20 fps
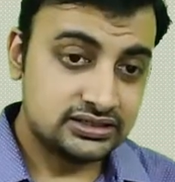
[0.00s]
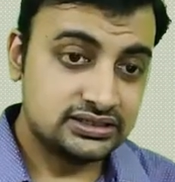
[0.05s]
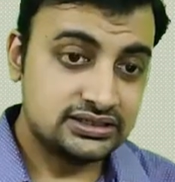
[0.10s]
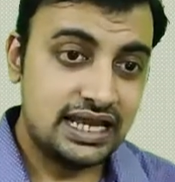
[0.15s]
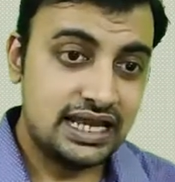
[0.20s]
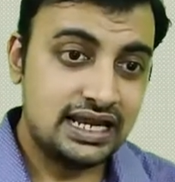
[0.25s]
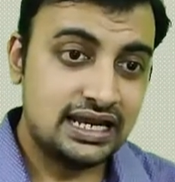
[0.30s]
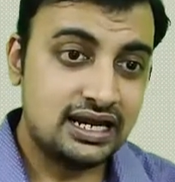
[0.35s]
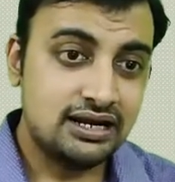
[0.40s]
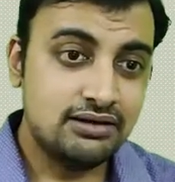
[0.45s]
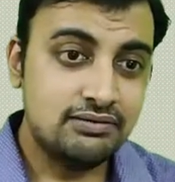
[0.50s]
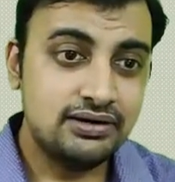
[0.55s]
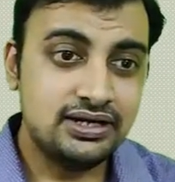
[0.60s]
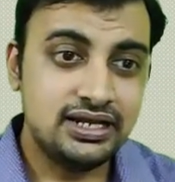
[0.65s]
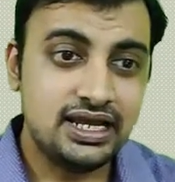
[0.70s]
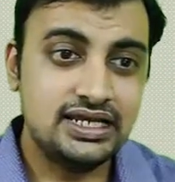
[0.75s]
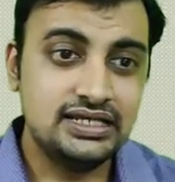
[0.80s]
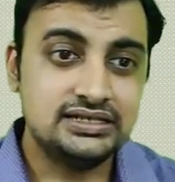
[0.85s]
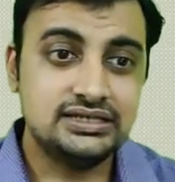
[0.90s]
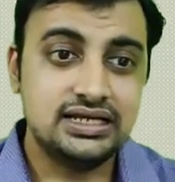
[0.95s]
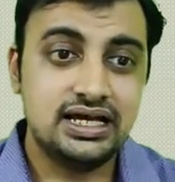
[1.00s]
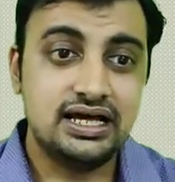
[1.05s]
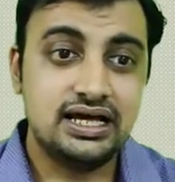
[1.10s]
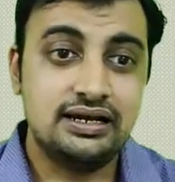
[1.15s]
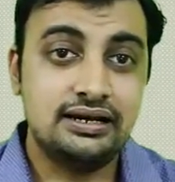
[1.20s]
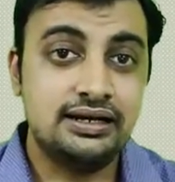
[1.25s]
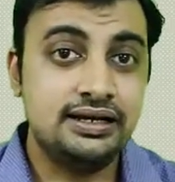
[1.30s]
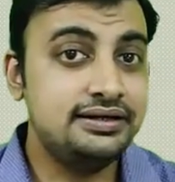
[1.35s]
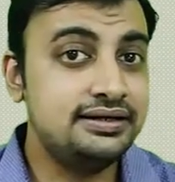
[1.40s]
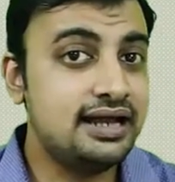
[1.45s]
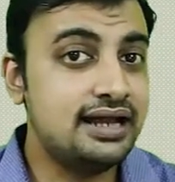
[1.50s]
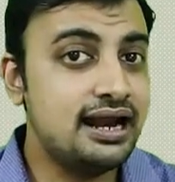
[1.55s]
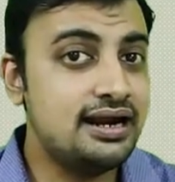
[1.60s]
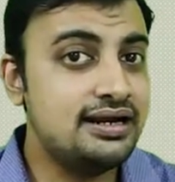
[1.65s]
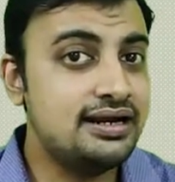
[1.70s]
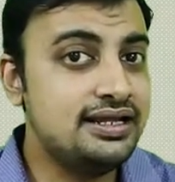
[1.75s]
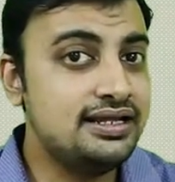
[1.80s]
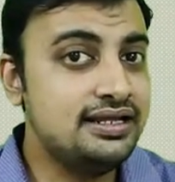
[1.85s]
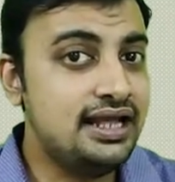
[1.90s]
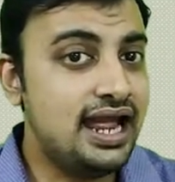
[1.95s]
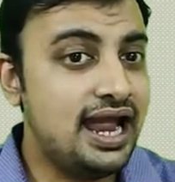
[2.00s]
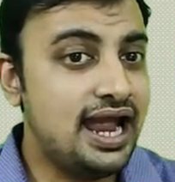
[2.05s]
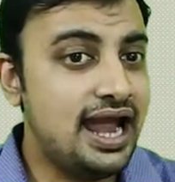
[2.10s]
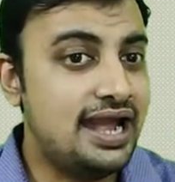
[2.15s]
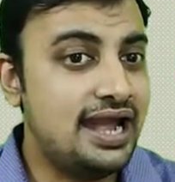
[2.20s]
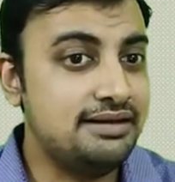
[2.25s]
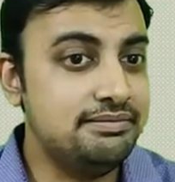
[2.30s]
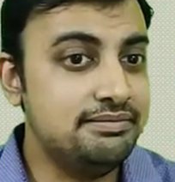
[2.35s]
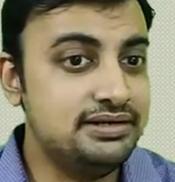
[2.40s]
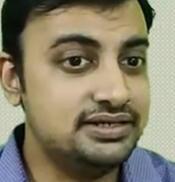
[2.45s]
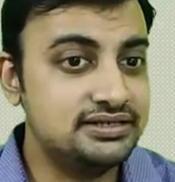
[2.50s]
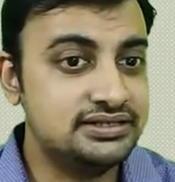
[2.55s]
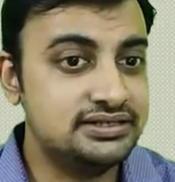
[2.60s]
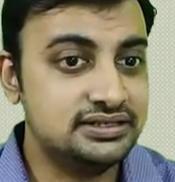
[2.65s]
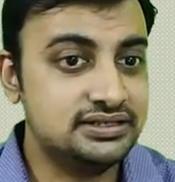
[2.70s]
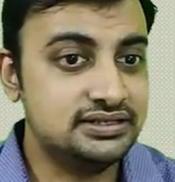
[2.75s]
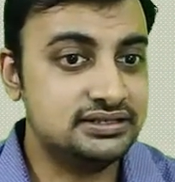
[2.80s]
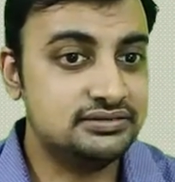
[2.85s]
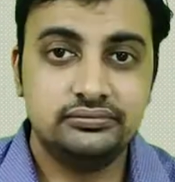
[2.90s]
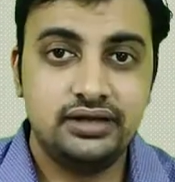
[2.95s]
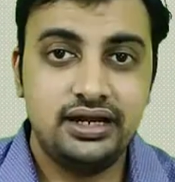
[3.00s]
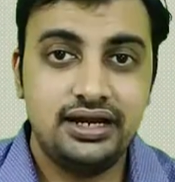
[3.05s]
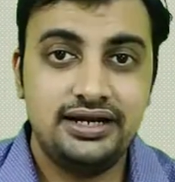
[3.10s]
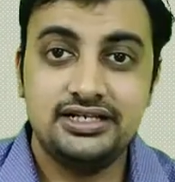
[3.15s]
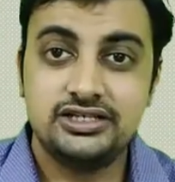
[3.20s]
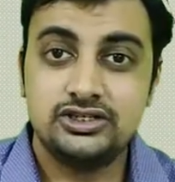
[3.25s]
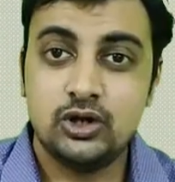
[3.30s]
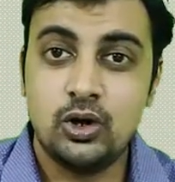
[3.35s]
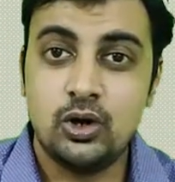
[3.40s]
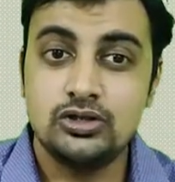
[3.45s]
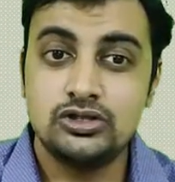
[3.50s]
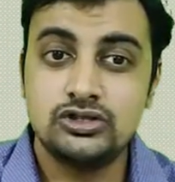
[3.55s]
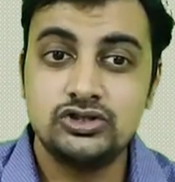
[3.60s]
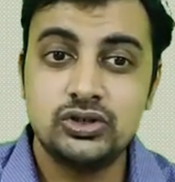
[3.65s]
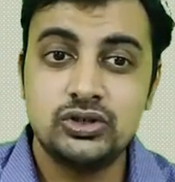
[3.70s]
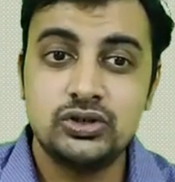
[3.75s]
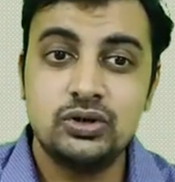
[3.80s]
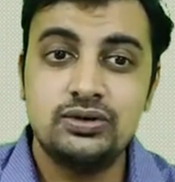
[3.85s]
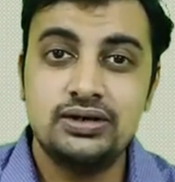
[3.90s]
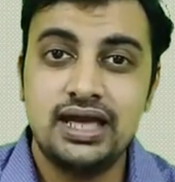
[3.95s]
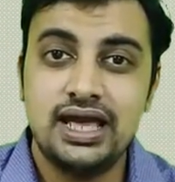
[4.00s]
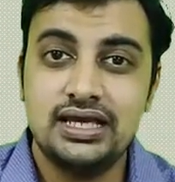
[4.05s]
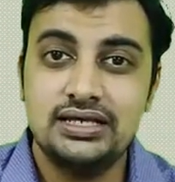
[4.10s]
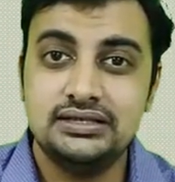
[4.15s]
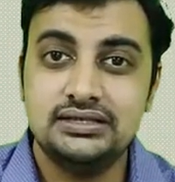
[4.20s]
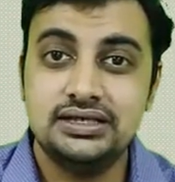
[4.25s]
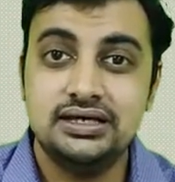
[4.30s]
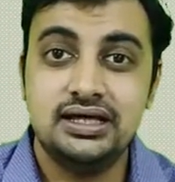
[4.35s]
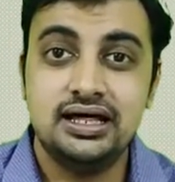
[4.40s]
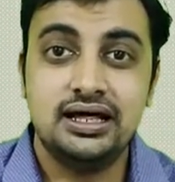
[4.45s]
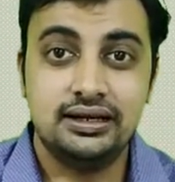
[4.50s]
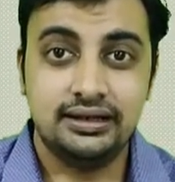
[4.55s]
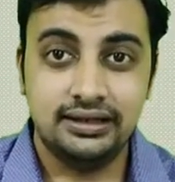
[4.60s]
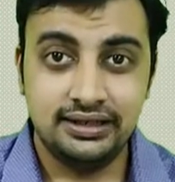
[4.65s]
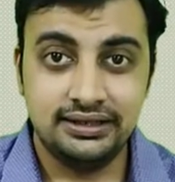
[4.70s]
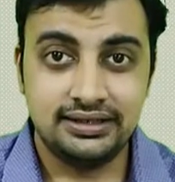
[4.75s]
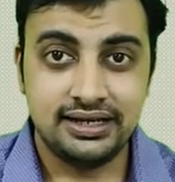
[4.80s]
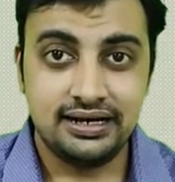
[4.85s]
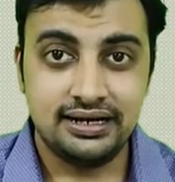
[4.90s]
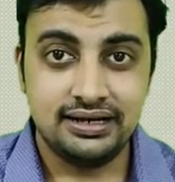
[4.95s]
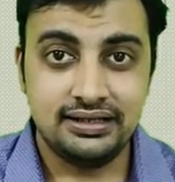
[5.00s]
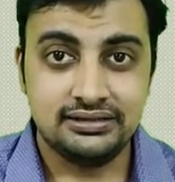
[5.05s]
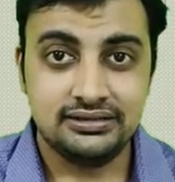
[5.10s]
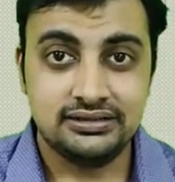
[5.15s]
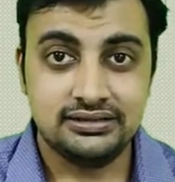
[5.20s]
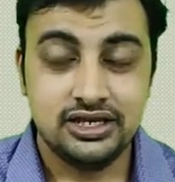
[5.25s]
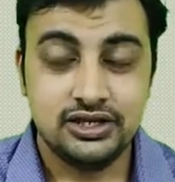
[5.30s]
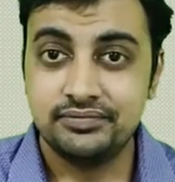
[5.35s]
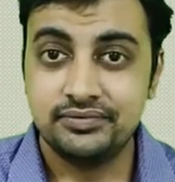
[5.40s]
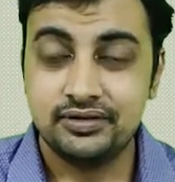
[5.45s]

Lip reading: Second one is retarding admixtures. It is also known as the retarders.